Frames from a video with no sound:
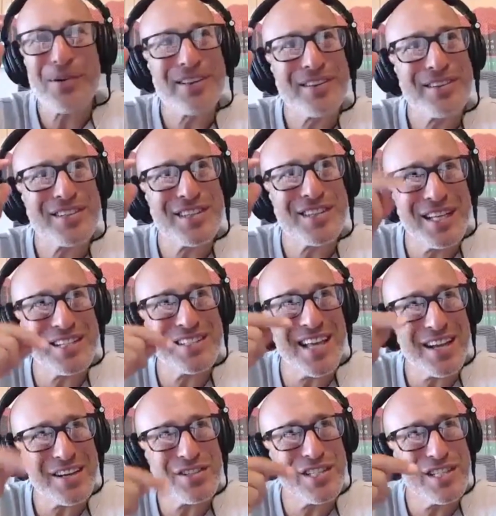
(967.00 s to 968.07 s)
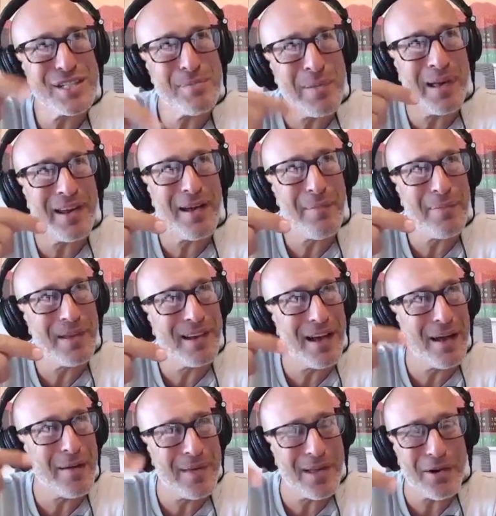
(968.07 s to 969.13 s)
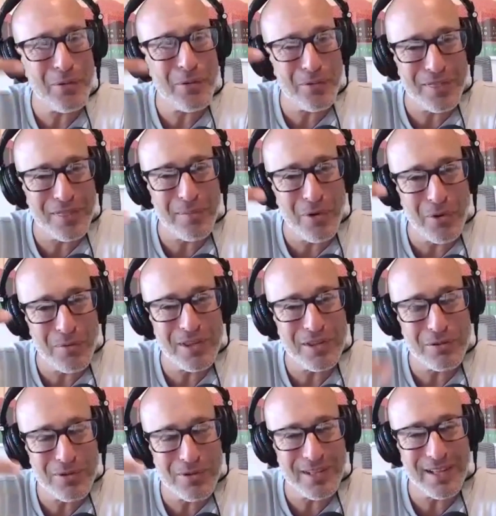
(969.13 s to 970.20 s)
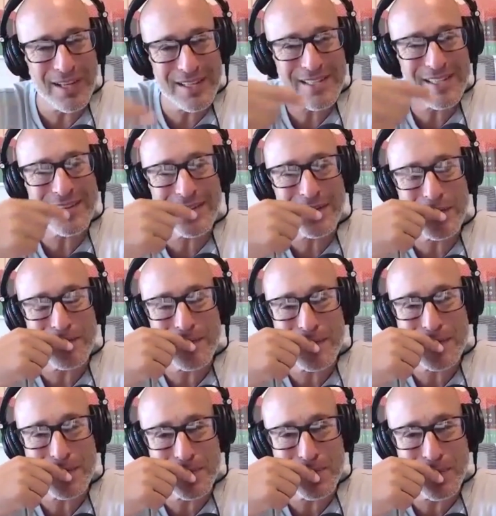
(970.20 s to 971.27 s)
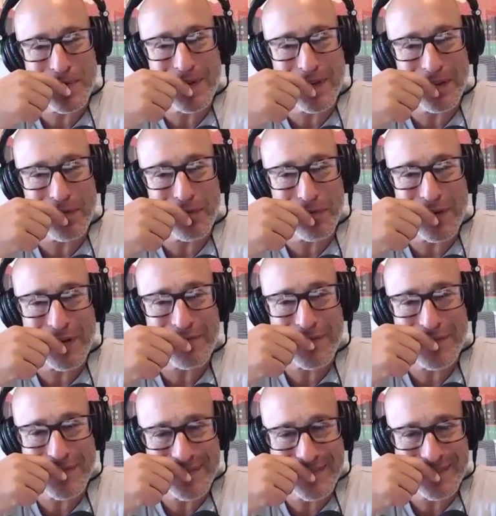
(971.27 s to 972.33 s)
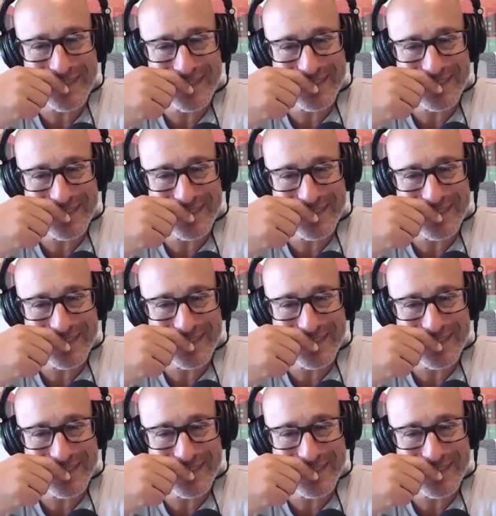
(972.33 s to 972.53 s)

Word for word: well, things actually sped up and got better the moment you realized that the universe was working in your favor.